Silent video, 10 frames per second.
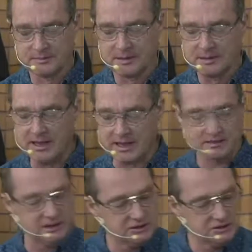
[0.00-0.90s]
Now,
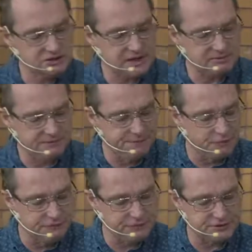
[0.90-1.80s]
in chapter
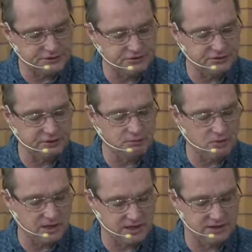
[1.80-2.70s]
4, verse
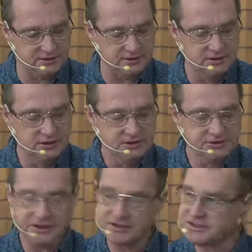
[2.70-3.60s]
31,
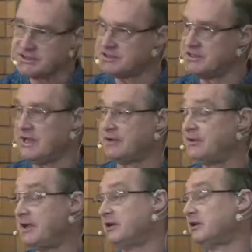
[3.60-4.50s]
Jesus is now
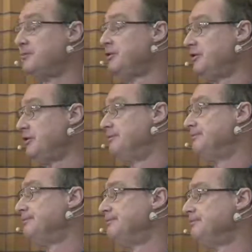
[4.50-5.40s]
down at
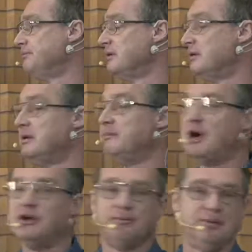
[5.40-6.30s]
Capernaum. It
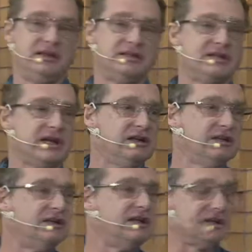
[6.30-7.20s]
might not be exactly the